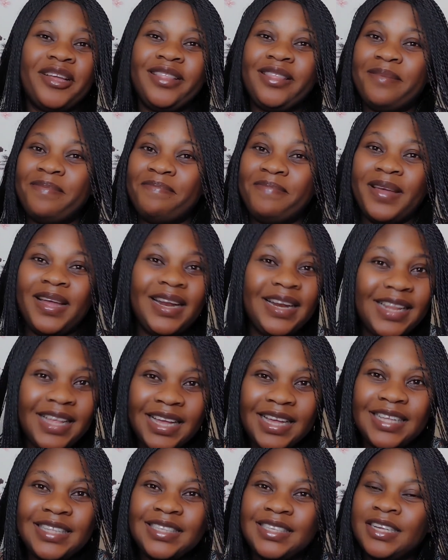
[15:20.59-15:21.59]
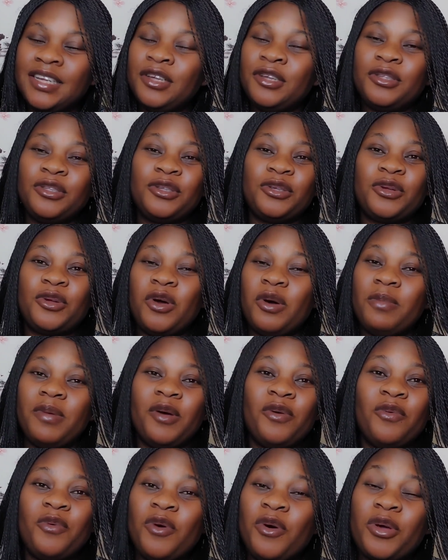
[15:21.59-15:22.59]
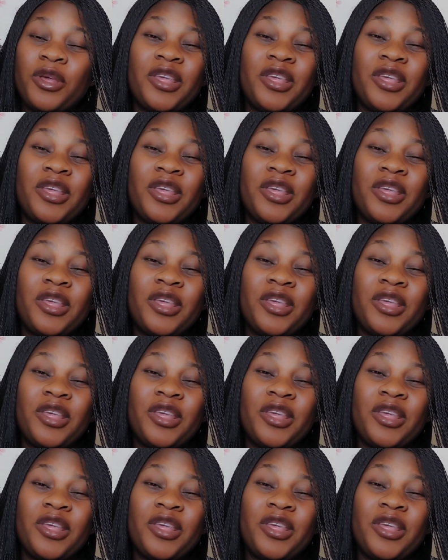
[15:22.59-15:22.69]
dependent to come and work.